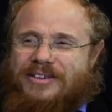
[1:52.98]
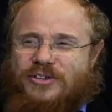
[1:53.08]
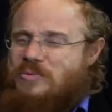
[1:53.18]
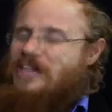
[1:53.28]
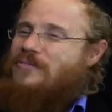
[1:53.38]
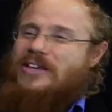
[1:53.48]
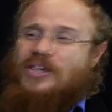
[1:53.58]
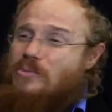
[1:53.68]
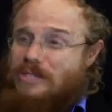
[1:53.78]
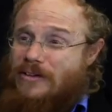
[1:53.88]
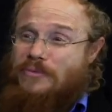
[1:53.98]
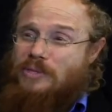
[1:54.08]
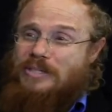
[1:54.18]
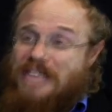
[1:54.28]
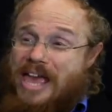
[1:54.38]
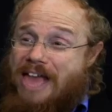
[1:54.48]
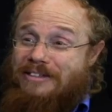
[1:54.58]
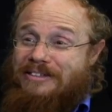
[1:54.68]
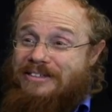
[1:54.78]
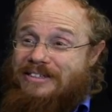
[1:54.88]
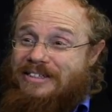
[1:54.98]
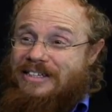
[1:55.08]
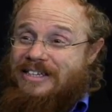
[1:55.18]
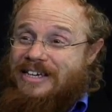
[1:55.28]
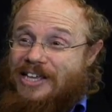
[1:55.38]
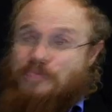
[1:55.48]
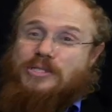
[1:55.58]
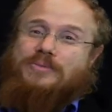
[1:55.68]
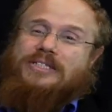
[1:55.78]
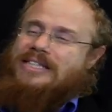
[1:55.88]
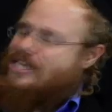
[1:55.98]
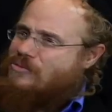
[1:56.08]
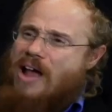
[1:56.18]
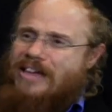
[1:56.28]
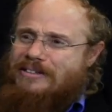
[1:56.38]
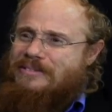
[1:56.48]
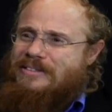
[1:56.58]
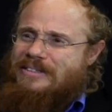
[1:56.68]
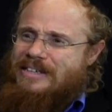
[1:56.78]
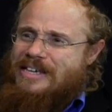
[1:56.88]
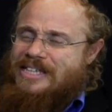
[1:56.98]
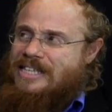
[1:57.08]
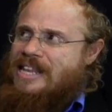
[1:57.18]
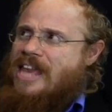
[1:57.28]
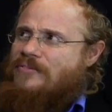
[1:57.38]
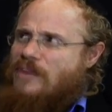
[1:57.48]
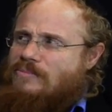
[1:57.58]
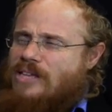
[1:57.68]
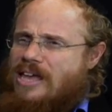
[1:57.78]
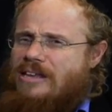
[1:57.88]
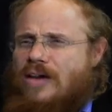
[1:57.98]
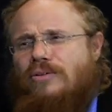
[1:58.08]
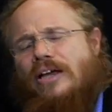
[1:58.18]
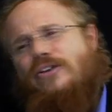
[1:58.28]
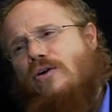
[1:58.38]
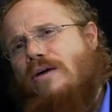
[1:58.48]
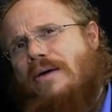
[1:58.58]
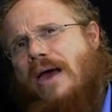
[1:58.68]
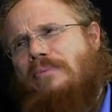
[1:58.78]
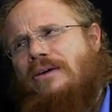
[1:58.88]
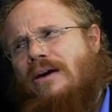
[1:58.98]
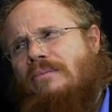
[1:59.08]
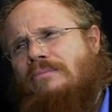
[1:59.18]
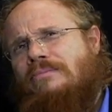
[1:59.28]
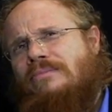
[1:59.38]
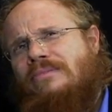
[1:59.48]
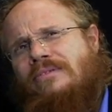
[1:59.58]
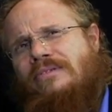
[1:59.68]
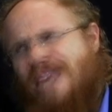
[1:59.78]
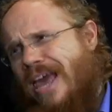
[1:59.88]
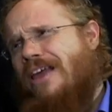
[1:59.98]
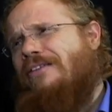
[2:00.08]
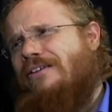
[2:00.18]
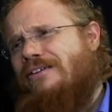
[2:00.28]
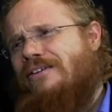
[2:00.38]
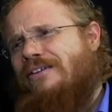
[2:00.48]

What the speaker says: You mean if I kill myself, I'm going to be dead?" And the policeman said, "That's right." He said, "And if I'm dead, how will I know I'm happy?" Dead."